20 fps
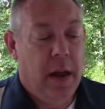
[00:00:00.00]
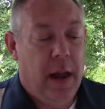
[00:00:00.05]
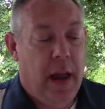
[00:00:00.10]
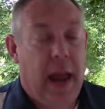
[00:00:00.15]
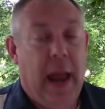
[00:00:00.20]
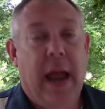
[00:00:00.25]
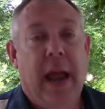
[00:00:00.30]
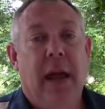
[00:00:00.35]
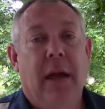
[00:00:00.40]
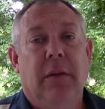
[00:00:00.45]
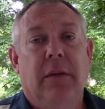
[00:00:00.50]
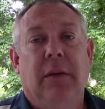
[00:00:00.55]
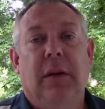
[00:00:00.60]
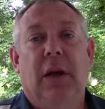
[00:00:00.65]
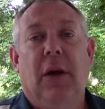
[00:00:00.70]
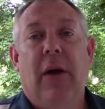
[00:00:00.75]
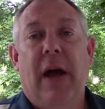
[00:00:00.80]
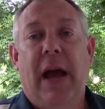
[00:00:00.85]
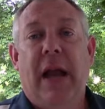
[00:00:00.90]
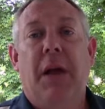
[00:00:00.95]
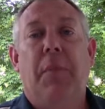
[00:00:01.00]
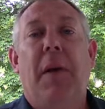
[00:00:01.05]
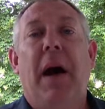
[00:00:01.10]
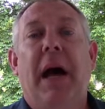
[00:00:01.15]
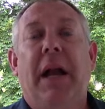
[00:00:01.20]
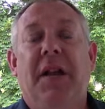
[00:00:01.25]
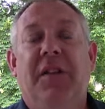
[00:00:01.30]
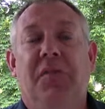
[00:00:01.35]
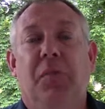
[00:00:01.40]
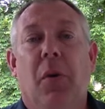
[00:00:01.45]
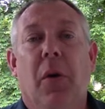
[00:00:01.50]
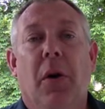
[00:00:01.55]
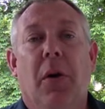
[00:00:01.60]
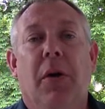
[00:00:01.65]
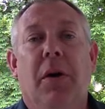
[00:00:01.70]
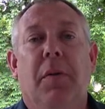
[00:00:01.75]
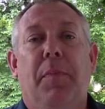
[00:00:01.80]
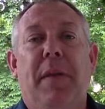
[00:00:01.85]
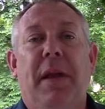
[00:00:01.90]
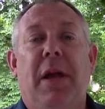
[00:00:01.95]
And, you know, antibodies
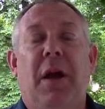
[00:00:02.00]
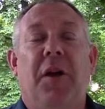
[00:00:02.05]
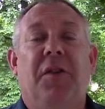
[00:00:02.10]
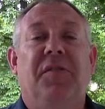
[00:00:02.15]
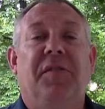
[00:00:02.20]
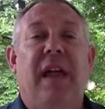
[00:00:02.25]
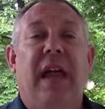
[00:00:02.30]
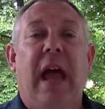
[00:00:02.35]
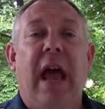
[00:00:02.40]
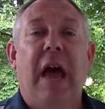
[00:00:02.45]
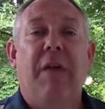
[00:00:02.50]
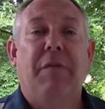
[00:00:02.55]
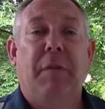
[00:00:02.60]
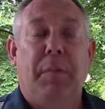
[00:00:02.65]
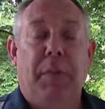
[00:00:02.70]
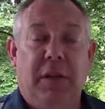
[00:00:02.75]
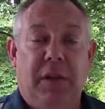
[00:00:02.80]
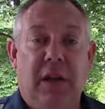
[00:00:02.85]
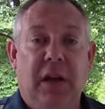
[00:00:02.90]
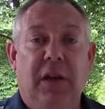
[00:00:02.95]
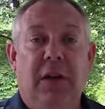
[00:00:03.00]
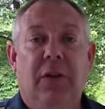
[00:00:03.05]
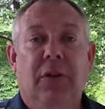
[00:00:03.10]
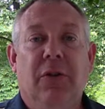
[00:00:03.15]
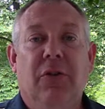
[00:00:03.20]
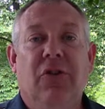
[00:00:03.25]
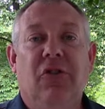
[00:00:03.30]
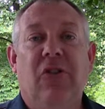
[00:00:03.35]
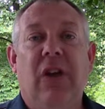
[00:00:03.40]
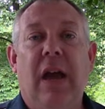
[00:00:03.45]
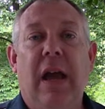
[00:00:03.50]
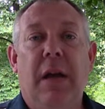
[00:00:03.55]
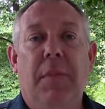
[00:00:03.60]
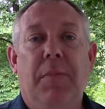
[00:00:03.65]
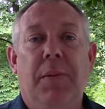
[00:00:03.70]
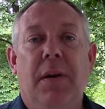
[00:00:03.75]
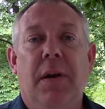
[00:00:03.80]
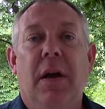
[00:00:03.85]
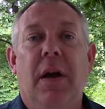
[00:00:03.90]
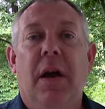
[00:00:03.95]
work because they have a particular
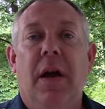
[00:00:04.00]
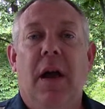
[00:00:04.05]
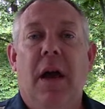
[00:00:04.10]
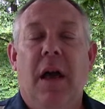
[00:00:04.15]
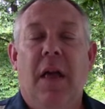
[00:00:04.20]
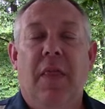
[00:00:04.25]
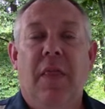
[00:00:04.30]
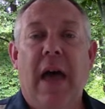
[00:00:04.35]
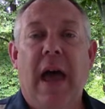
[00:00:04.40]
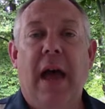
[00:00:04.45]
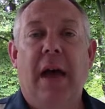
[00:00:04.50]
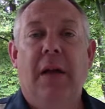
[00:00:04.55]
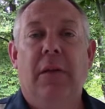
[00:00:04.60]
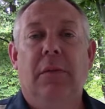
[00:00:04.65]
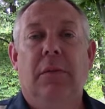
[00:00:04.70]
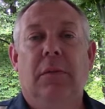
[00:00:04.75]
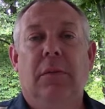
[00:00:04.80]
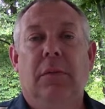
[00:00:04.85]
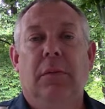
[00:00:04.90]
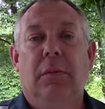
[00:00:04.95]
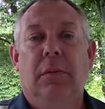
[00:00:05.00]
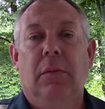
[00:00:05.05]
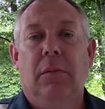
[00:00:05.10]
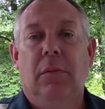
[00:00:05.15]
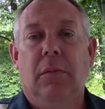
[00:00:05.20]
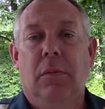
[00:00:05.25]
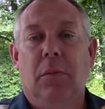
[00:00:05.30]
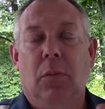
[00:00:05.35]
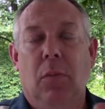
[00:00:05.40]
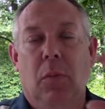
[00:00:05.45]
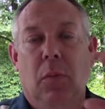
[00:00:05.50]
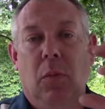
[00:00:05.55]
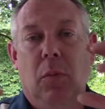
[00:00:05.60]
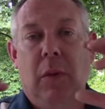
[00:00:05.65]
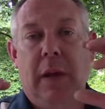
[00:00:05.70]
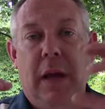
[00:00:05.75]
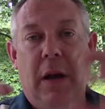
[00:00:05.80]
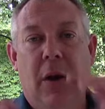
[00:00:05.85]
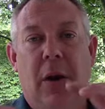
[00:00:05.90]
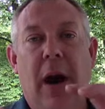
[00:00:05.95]
shape that
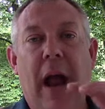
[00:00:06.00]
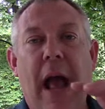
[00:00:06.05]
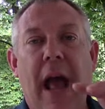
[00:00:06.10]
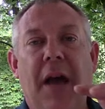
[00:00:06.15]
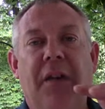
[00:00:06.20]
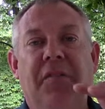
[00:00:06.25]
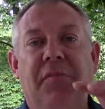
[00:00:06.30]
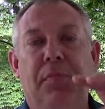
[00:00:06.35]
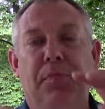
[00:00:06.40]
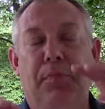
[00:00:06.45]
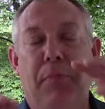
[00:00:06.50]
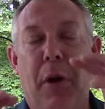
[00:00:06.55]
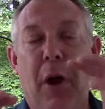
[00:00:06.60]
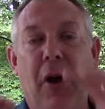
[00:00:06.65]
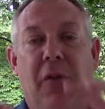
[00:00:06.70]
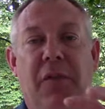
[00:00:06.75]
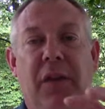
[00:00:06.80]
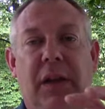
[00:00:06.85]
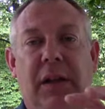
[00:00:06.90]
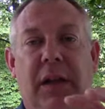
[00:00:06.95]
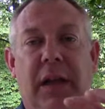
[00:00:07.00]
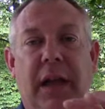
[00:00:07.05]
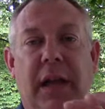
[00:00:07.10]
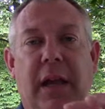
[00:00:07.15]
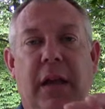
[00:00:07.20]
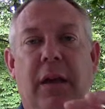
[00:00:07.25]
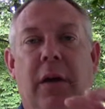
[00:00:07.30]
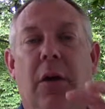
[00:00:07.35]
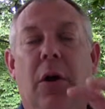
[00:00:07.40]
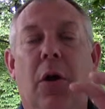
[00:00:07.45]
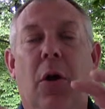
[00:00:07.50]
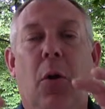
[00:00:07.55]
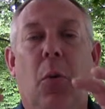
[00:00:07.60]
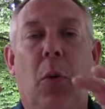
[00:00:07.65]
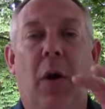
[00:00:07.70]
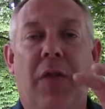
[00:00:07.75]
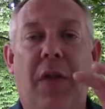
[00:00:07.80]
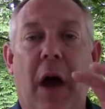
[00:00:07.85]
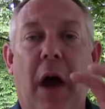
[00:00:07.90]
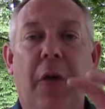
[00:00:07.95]
interacts perfectly
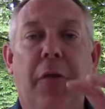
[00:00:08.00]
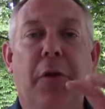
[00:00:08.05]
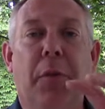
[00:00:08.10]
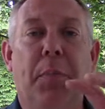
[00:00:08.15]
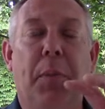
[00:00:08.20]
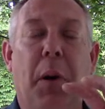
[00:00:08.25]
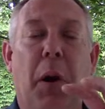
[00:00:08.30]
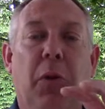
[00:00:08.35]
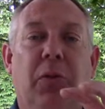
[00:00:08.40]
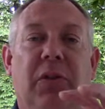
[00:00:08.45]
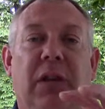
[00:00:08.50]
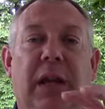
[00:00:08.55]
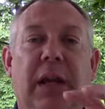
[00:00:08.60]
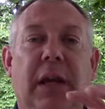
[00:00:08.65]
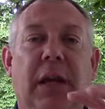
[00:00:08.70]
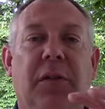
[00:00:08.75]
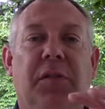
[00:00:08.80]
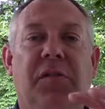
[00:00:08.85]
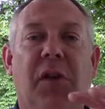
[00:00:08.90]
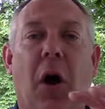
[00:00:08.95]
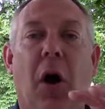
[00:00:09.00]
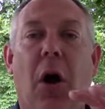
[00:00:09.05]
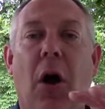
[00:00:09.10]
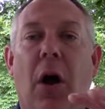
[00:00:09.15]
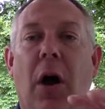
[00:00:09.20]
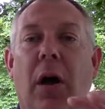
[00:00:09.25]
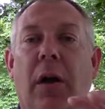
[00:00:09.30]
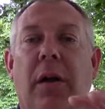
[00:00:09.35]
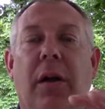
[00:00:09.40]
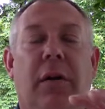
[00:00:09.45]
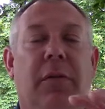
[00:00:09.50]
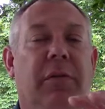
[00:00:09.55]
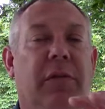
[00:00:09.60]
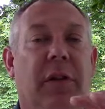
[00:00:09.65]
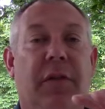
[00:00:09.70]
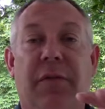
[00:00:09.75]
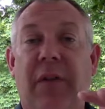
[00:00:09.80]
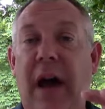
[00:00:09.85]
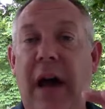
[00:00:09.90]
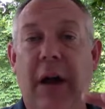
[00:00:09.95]
with other proteins on
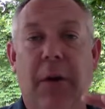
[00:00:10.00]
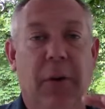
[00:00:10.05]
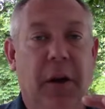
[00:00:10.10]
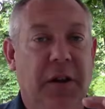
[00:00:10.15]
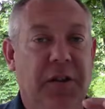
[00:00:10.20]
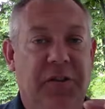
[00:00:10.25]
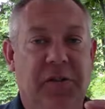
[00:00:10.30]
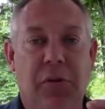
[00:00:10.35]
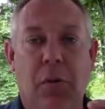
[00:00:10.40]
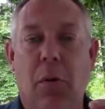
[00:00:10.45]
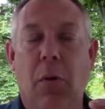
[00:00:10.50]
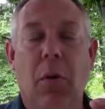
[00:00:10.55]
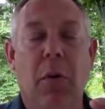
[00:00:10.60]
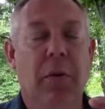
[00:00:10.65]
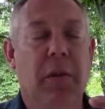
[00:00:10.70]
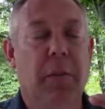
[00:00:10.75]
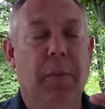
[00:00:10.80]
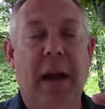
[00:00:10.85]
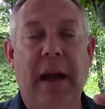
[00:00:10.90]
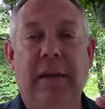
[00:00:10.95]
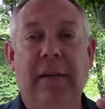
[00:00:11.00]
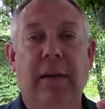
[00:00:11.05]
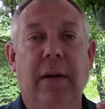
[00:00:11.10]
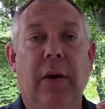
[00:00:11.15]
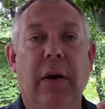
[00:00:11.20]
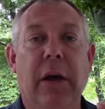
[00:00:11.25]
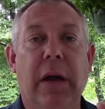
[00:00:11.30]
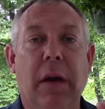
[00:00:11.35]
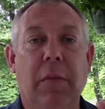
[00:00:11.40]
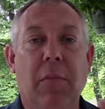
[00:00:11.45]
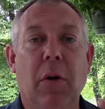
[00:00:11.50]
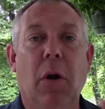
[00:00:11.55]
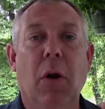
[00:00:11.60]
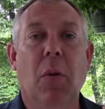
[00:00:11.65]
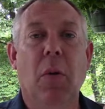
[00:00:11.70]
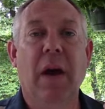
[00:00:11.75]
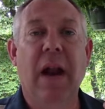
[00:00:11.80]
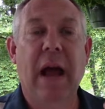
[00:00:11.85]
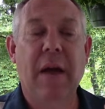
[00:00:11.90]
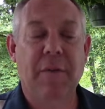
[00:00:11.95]
the virus or the bacterium or
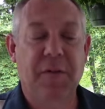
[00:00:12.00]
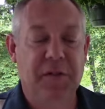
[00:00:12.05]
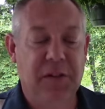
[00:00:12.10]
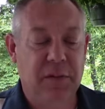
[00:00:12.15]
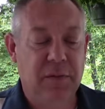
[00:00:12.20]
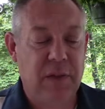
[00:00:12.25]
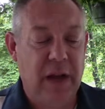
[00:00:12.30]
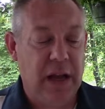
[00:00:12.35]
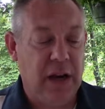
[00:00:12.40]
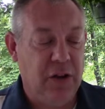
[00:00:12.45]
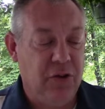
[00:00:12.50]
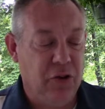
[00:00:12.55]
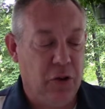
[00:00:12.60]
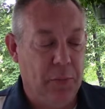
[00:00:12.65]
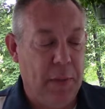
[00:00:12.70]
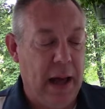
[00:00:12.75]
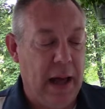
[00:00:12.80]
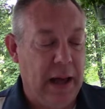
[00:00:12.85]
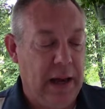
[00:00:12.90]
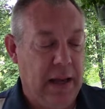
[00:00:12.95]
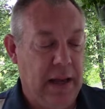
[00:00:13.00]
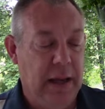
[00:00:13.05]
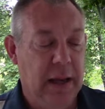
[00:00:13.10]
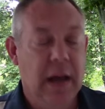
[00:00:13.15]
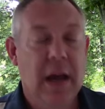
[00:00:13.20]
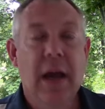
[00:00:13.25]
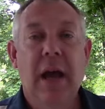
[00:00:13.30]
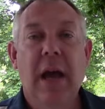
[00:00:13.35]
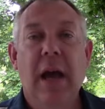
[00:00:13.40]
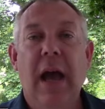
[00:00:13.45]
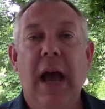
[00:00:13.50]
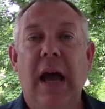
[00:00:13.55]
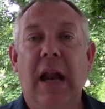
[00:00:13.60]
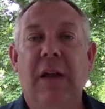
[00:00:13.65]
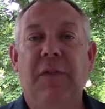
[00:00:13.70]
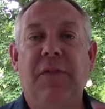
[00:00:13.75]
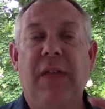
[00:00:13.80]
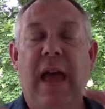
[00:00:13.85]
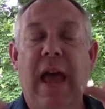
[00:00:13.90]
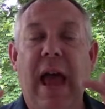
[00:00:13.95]
whatever's invaded your body. And
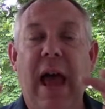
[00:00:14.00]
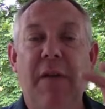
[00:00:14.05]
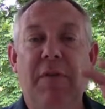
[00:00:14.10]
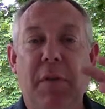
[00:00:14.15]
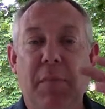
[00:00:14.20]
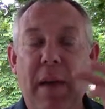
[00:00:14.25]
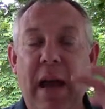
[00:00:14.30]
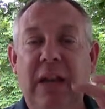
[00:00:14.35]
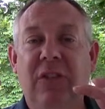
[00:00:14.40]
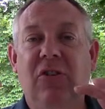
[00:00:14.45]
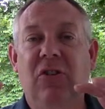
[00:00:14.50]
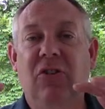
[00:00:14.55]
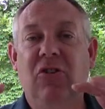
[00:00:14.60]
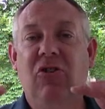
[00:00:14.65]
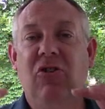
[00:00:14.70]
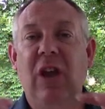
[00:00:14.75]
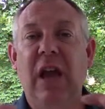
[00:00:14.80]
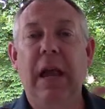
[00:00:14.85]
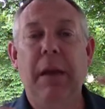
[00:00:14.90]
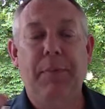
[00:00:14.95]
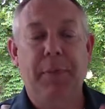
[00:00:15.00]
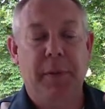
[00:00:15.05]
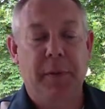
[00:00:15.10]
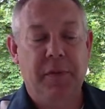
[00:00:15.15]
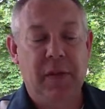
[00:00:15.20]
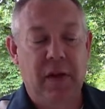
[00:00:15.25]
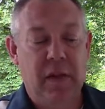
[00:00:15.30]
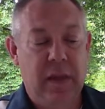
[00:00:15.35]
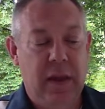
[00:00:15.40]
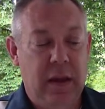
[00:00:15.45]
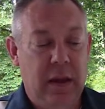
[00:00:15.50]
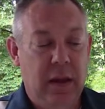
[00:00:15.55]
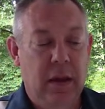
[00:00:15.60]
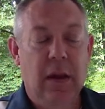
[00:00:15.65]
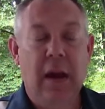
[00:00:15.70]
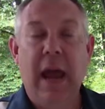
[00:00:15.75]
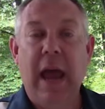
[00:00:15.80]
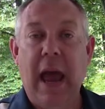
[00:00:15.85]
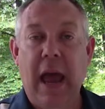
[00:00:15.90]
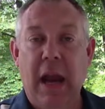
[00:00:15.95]
if they have a matching shape, then the
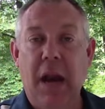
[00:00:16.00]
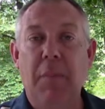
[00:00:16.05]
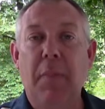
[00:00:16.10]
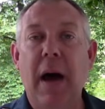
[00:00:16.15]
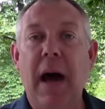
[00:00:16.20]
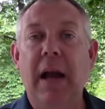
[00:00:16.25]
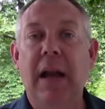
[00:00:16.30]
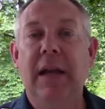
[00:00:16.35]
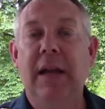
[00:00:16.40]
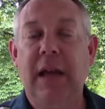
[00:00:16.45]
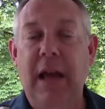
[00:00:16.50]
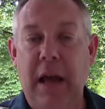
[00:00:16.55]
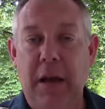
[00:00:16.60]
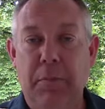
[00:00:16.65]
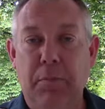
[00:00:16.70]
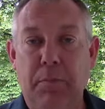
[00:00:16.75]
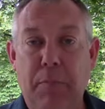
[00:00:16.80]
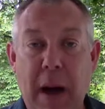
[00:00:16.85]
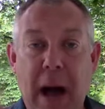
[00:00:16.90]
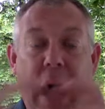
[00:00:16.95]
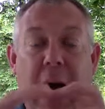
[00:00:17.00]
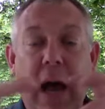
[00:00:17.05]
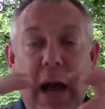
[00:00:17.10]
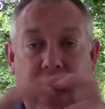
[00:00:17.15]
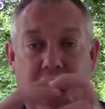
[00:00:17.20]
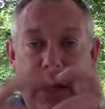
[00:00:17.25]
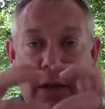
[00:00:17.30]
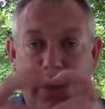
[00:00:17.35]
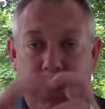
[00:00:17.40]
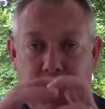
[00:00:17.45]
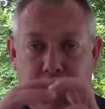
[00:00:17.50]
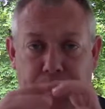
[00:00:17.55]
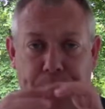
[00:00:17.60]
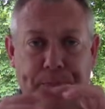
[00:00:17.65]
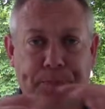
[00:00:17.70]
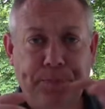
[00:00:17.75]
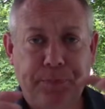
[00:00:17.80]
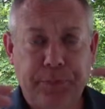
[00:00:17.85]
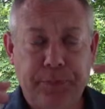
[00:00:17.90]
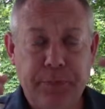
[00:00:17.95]
antibody can bind
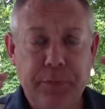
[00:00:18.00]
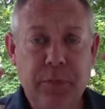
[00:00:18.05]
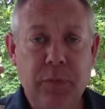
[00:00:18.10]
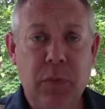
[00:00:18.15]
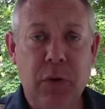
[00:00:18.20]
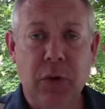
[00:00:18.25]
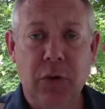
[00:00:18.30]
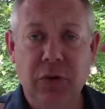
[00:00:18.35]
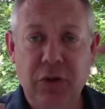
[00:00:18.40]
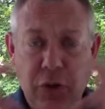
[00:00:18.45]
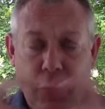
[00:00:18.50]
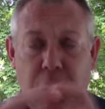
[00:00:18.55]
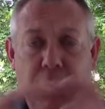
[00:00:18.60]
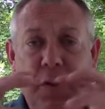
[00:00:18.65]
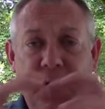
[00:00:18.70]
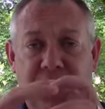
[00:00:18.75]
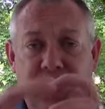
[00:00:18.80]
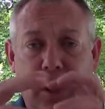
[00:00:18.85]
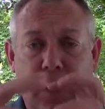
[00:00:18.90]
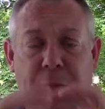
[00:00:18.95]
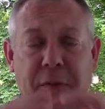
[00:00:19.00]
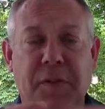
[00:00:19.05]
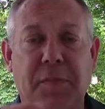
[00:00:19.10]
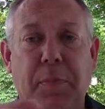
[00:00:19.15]
to the surface